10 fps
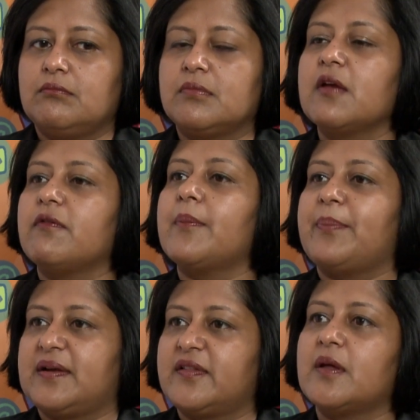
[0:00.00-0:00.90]
give up
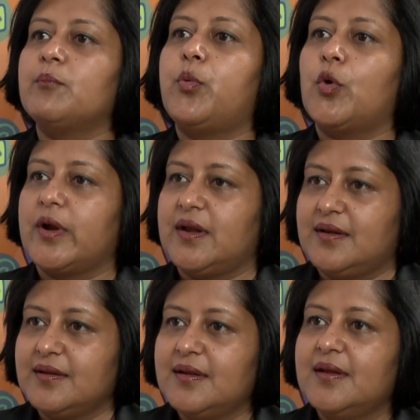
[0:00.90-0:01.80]
at some point
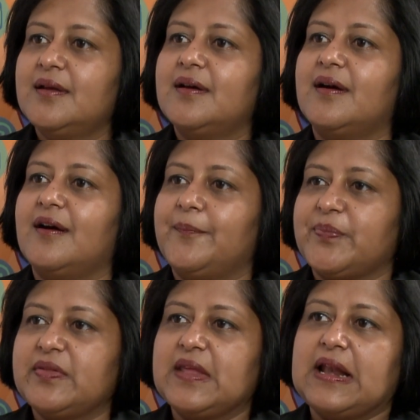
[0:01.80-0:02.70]

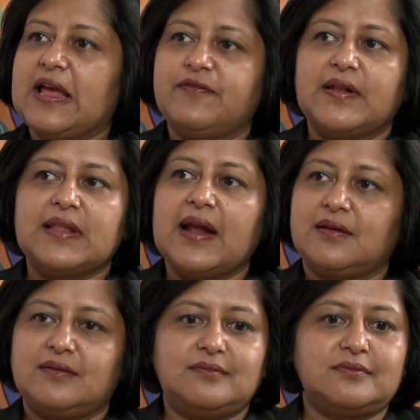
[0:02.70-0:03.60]
in their life, and that
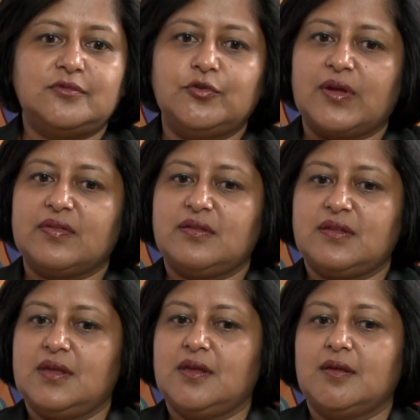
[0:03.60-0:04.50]
you can
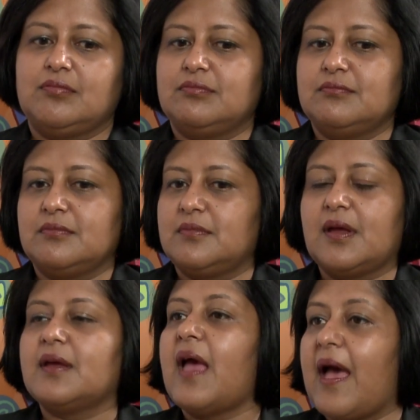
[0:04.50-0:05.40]
see
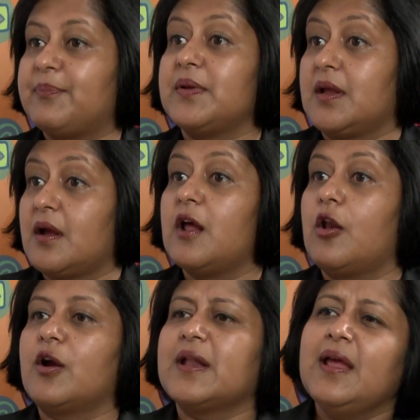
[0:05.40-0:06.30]
happening a
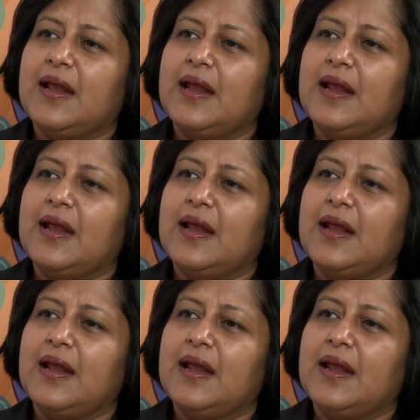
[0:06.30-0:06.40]
lot.